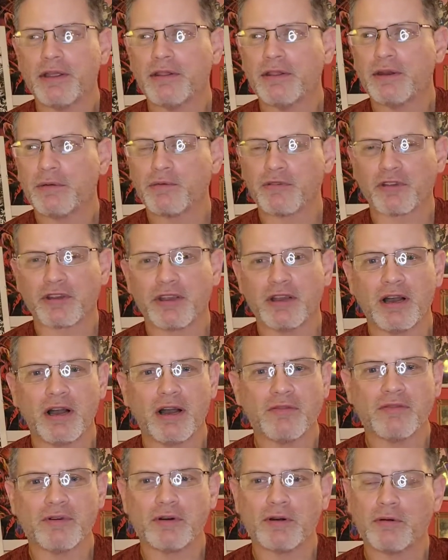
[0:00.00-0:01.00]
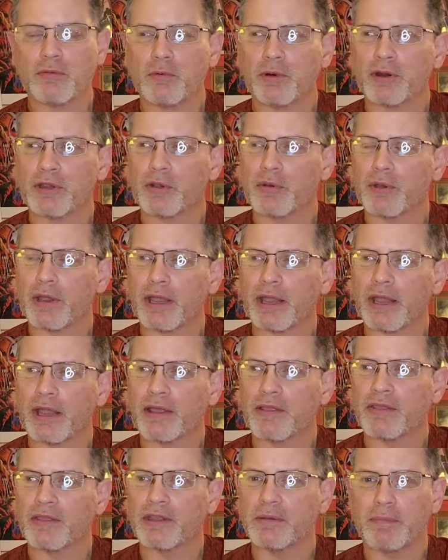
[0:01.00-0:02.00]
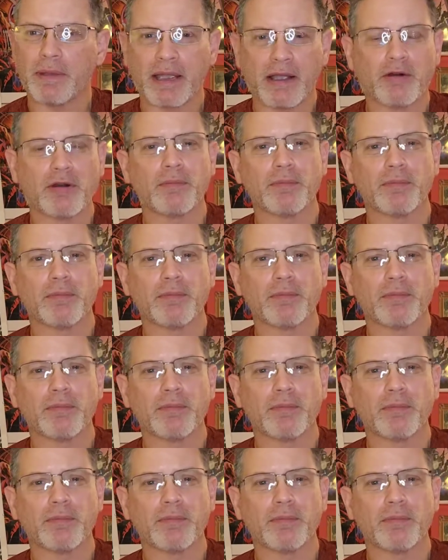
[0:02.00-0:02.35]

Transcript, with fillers: there was a cover where you had the Power